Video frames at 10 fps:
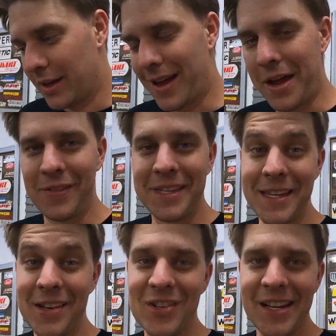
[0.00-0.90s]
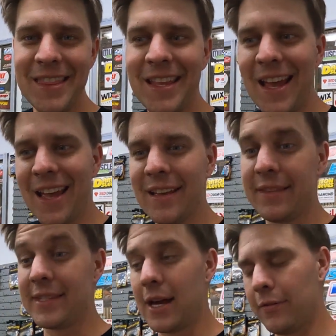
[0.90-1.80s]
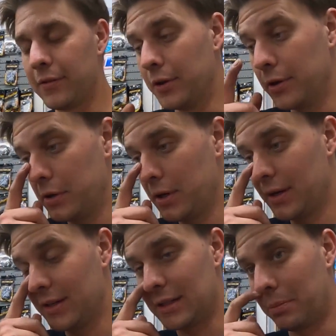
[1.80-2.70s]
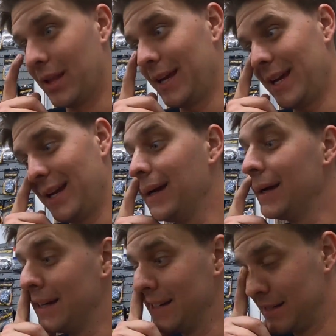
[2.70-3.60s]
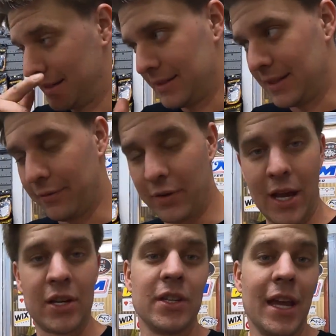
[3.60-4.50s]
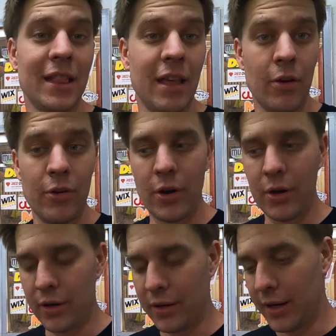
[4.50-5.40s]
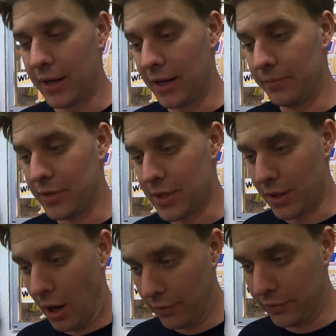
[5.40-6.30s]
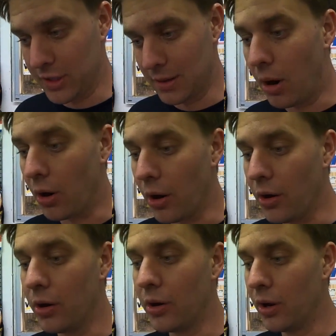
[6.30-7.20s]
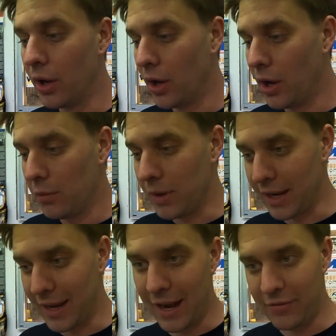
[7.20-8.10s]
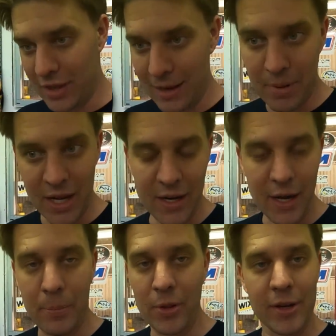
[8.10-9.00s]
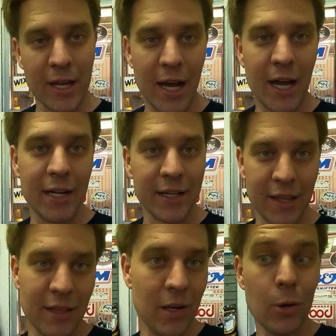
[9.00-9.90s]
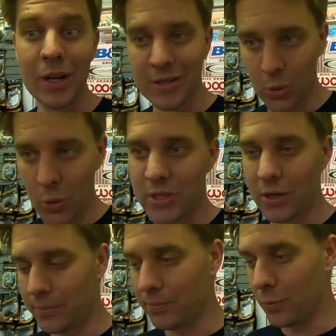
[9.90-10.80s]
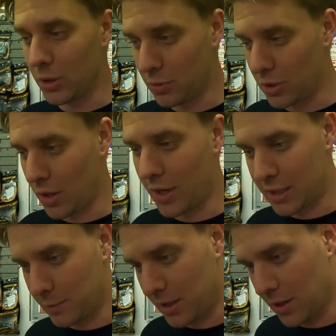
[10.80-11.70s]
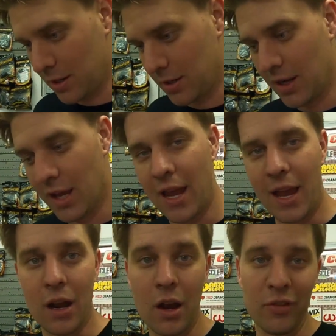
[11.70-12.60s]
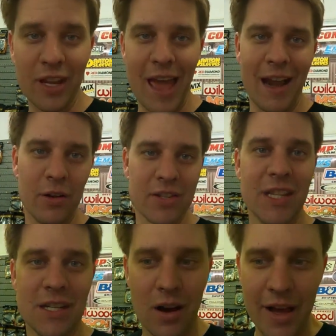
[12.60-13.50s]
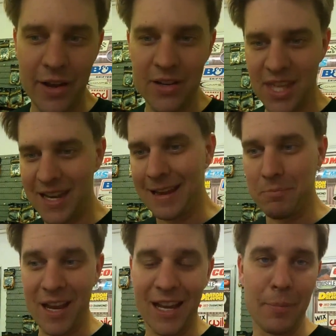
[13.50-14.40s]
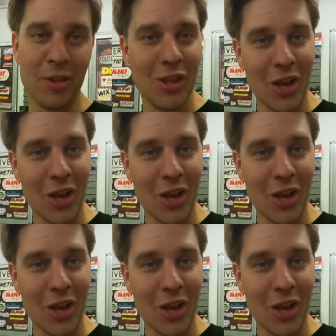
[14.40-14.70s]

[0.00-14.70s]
have this engine in there this afternoon is the plan. See if we actually get there or not. So that hopefully tomorrow we can get everything buttoned up on the car, get the new exhaust on, which we'll show you as we go, and hopefully get it onto the dyno so that he can pick it up on